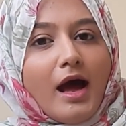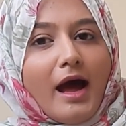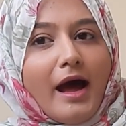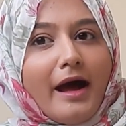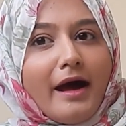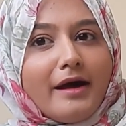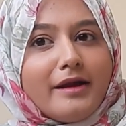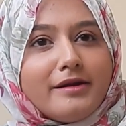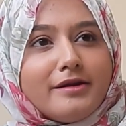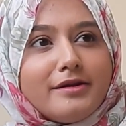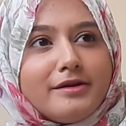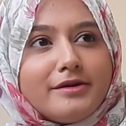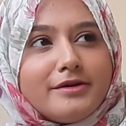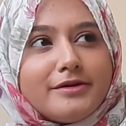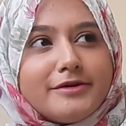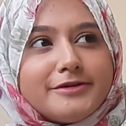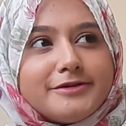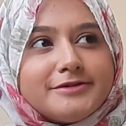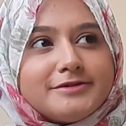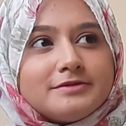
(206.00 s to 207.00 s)
And
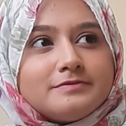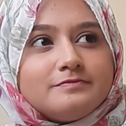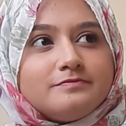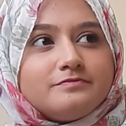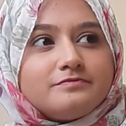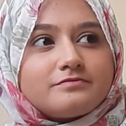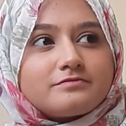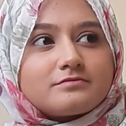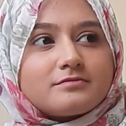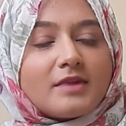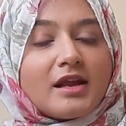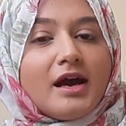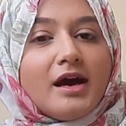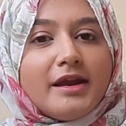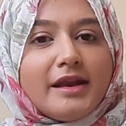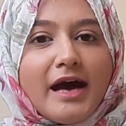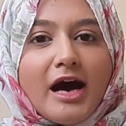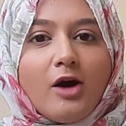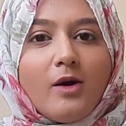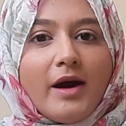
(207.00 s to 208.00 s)
yeah,
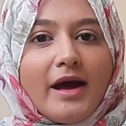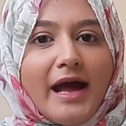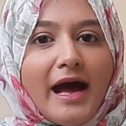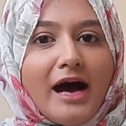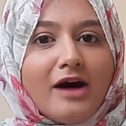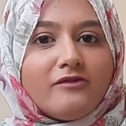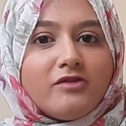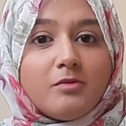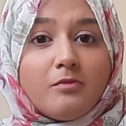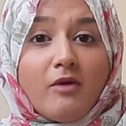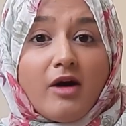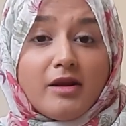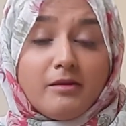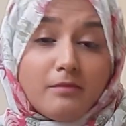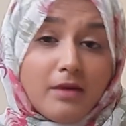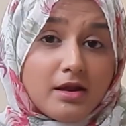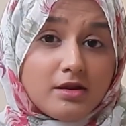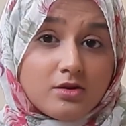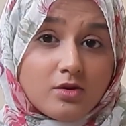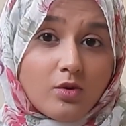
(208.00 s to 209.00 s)
now I have a 1
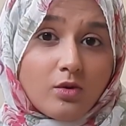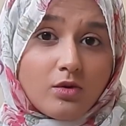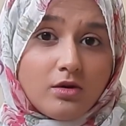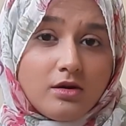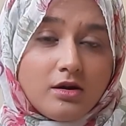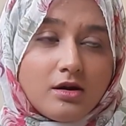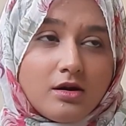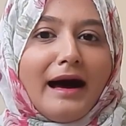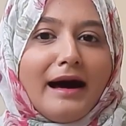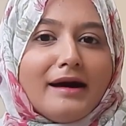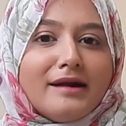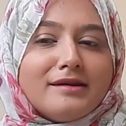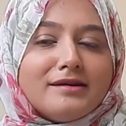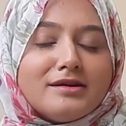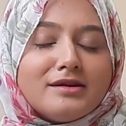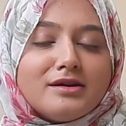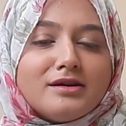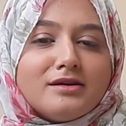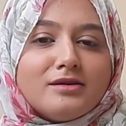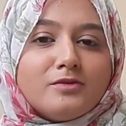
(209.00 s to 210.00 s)
month old, and
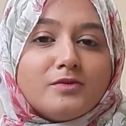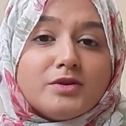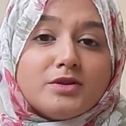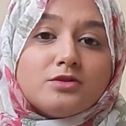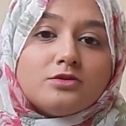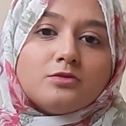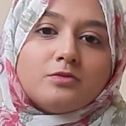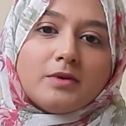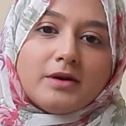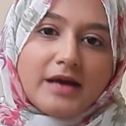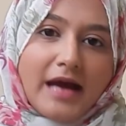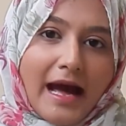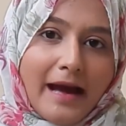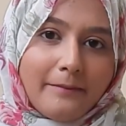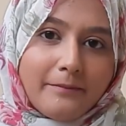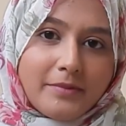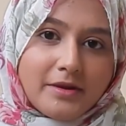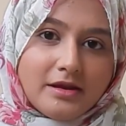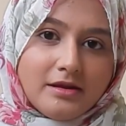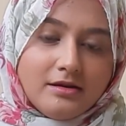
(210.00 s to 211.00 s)
we're super
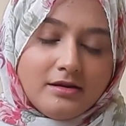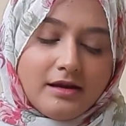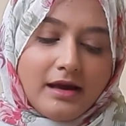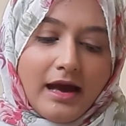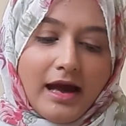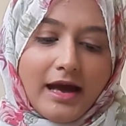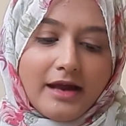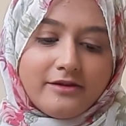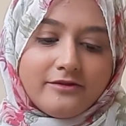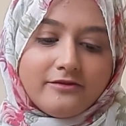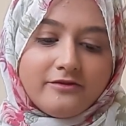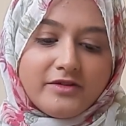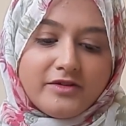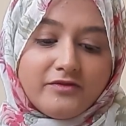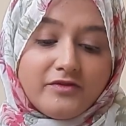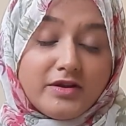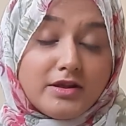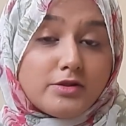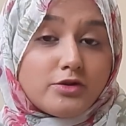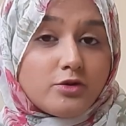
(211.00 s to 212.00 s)
happy and we
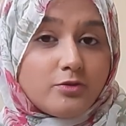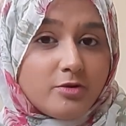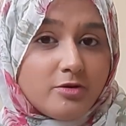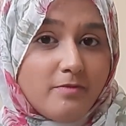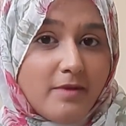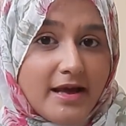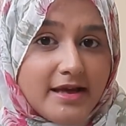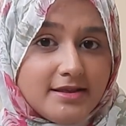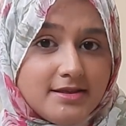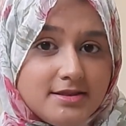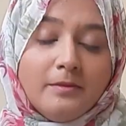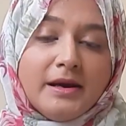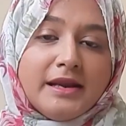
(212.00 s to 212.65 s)
feel super blessed.